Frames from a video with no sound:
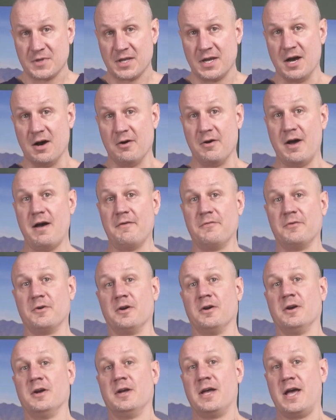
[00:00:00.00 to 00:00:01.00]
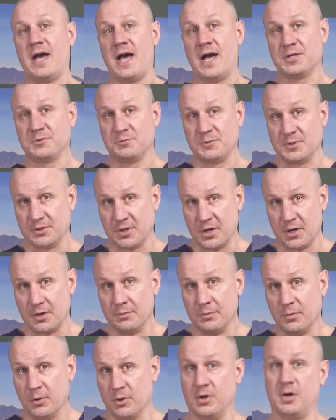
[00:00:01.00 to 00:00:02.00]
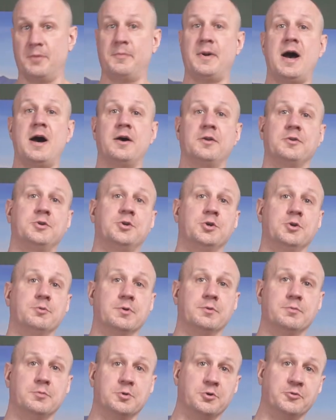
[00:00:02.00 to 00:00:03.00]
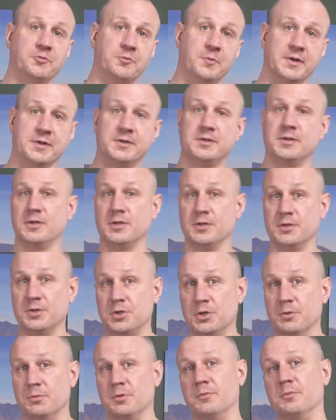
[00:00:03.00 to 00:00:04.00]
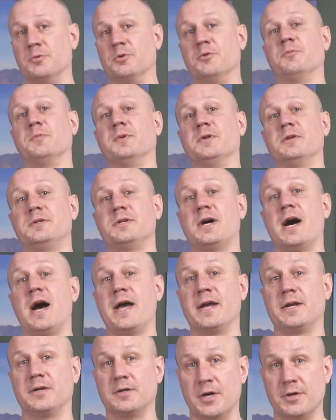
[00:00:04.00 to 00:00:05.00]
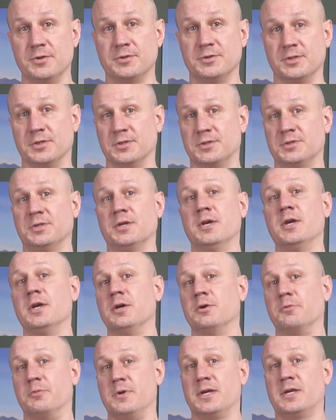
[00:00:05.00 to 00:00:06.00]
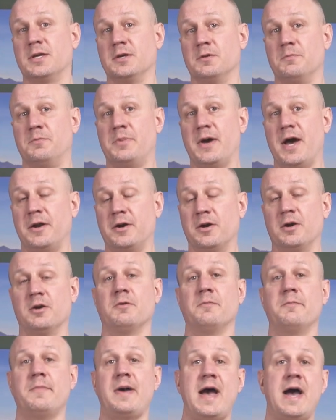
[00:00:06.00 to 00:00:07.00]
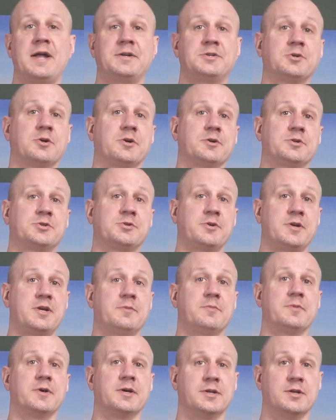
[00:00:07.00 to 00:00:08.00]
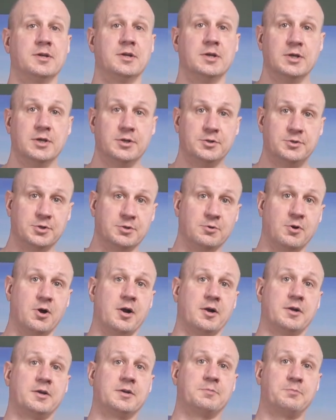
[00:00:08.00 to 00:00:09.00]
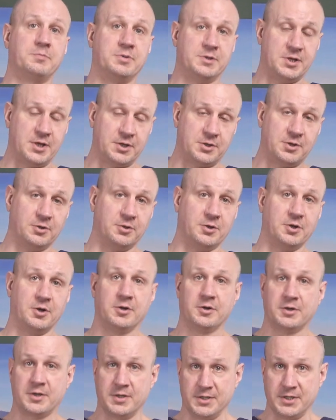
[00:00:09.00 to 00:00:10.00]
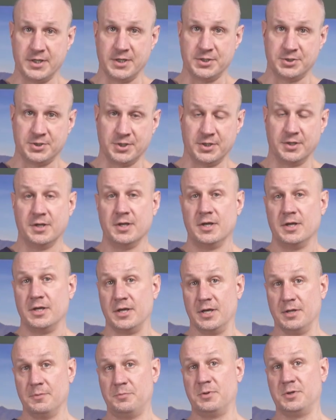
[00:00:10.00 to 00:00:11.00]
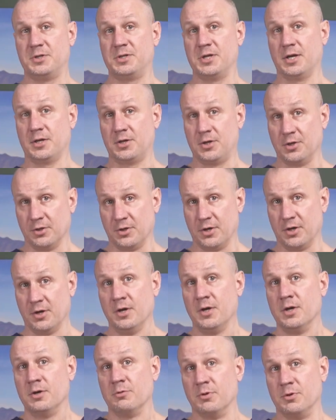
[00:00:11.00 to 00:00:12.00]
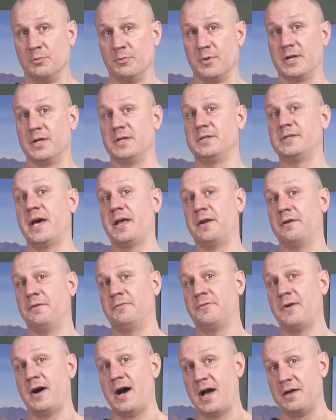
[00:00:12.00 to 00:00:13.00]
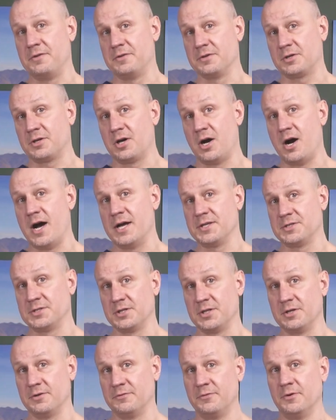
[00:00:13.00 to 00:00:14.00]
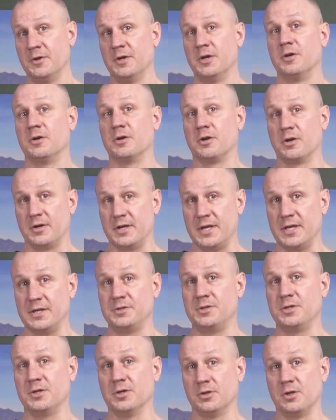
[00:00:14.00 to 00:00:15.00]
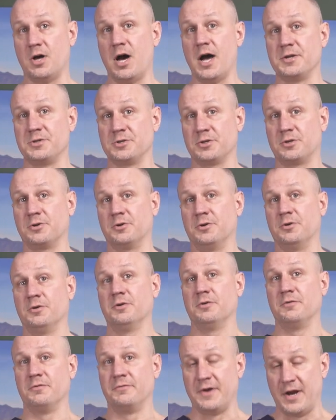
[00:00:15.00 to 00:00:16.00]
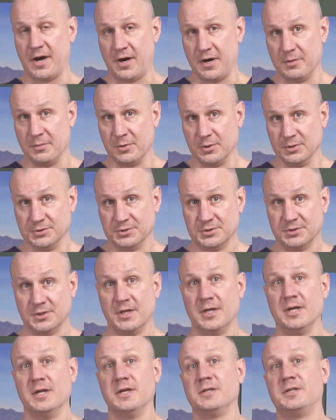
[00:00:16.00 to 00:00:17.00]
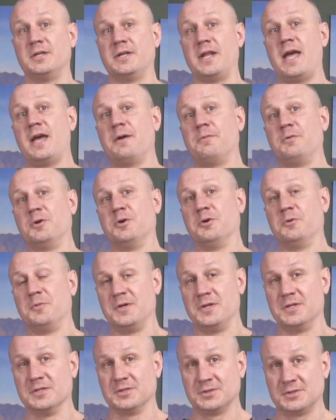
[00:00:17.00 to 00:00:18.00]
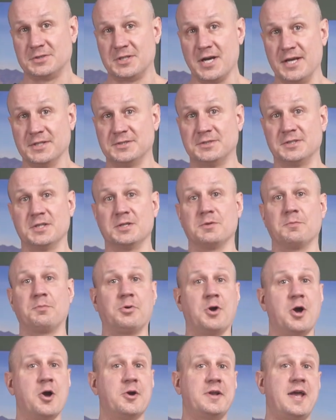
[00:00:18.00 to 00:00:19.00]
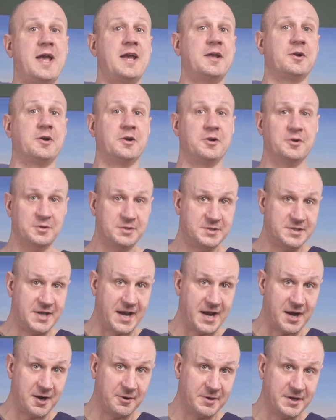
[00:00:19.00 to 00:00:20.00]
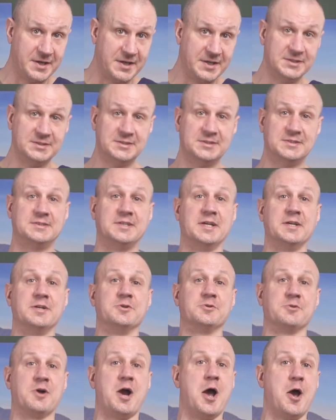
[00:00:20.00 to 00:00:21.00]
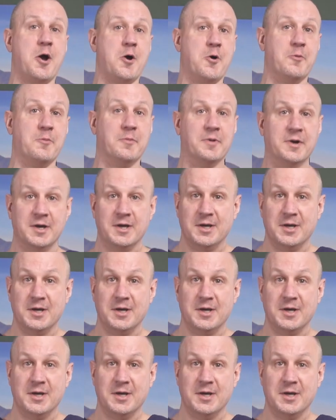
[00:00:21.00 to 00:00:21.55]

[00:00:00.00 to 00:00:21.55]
However, as we learn more about human movement and human movement diagnosis, we can better match our treatment to our particular condition. In particular, when we identify the causative or etiological variables. Today we will be discussing Pronator Teres syndrome.